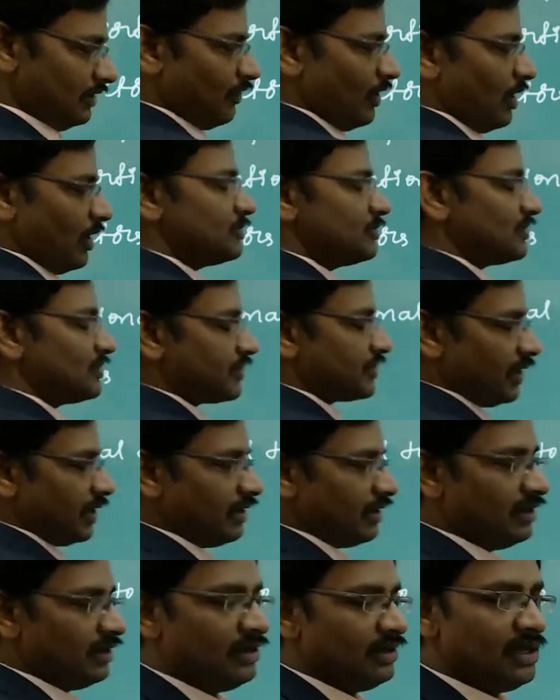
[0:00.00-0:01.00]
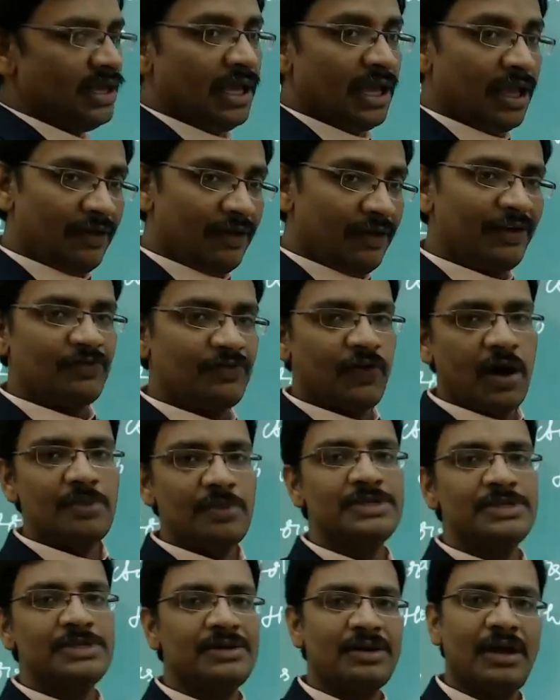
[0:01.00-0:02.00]
forms a triangle. If it
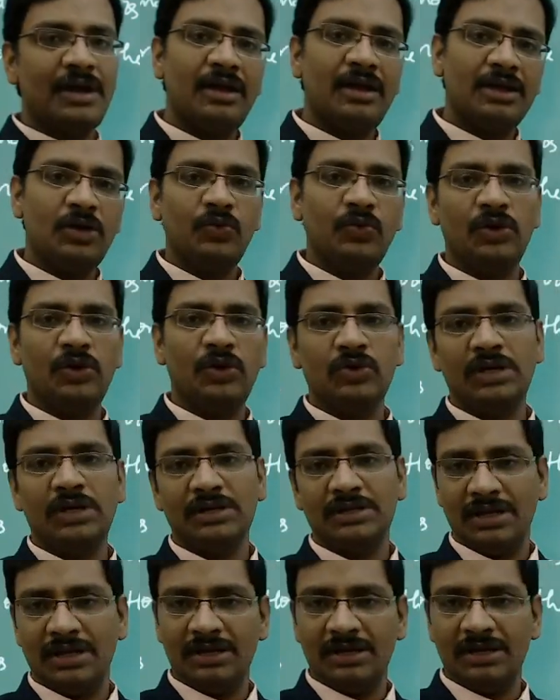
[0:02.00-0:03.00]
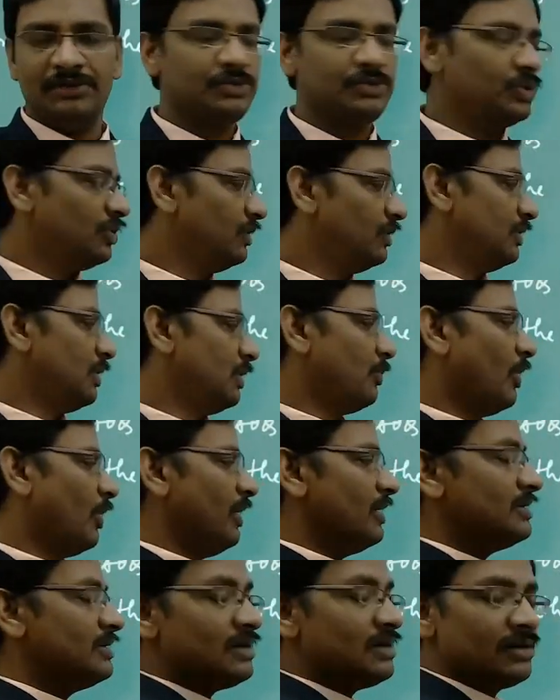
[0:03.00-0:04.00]
forms a triangle, we know that the
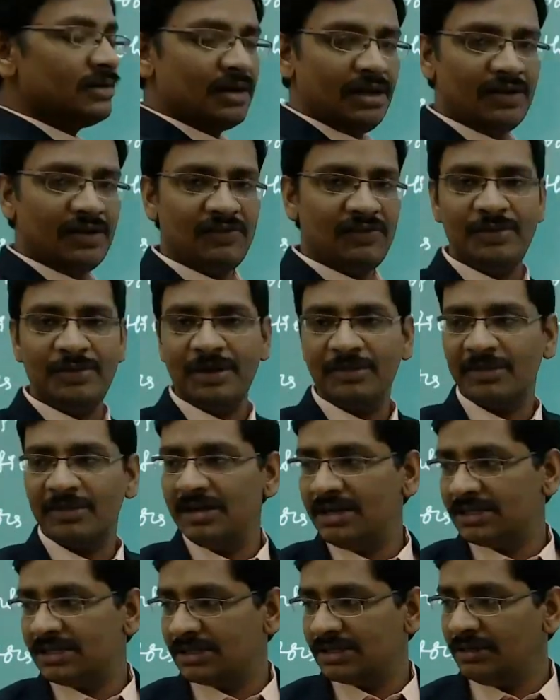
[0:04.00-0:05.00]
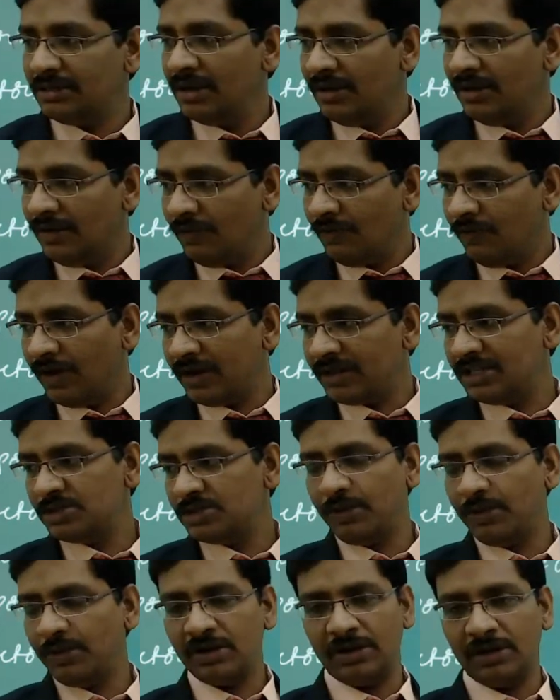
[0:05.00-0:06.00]
body is under equilibrium condition for this
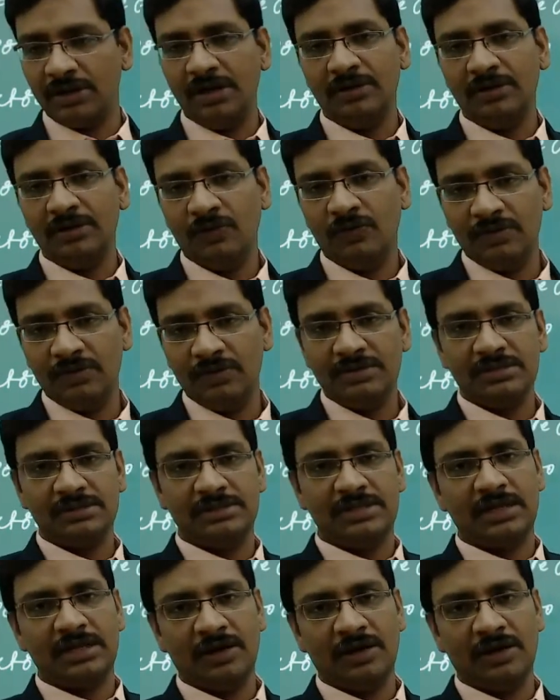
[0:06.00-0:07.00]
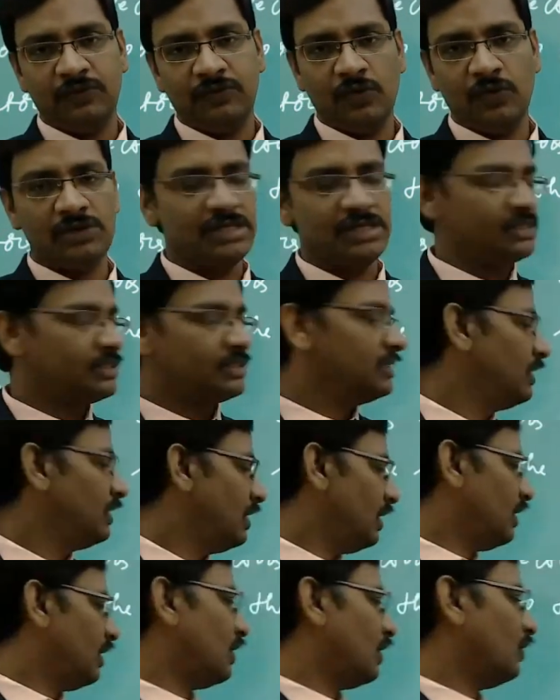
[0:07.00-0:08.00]
particular set of forces.
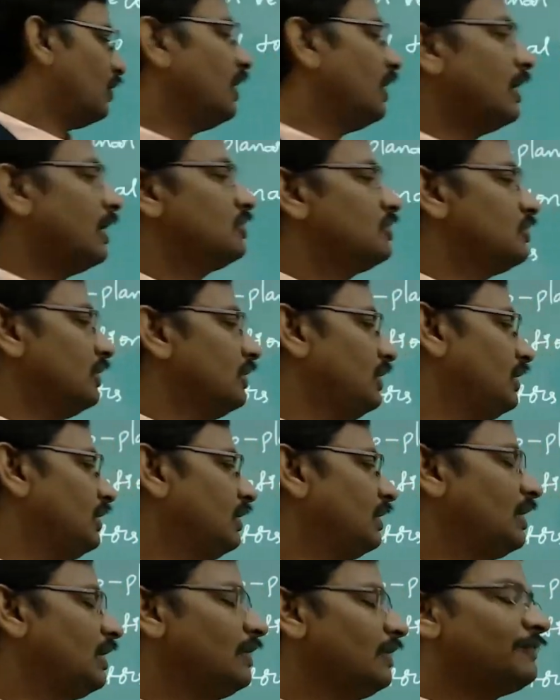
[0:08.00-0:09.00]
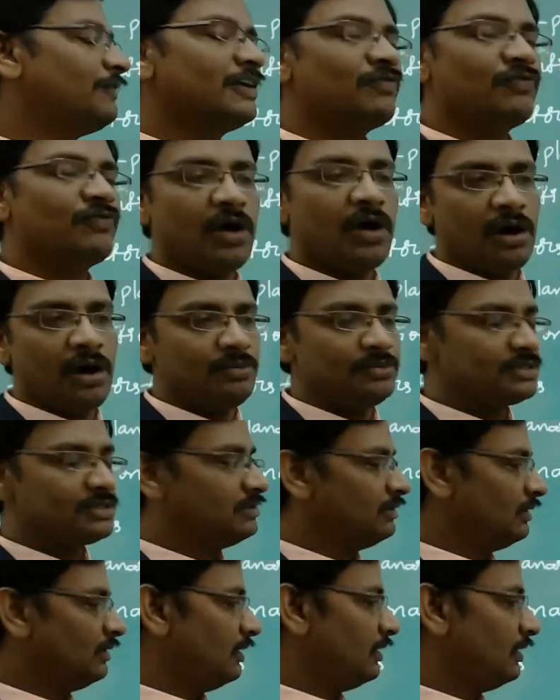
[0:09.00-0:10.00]
Now here actually, if it forms
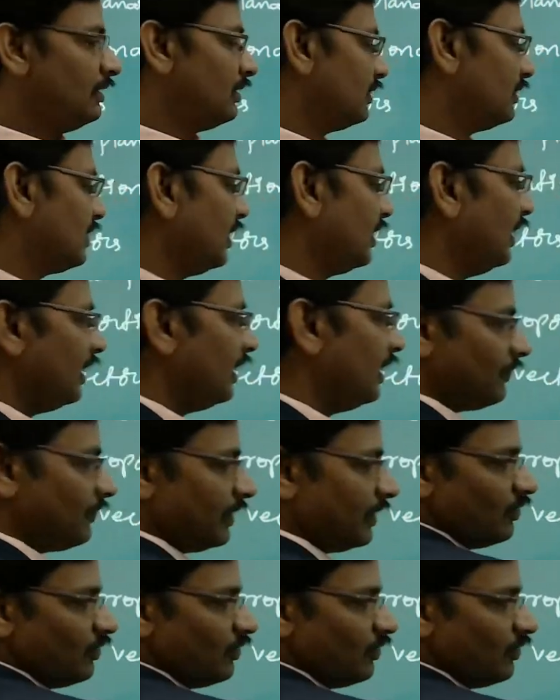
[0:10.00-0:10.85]
three different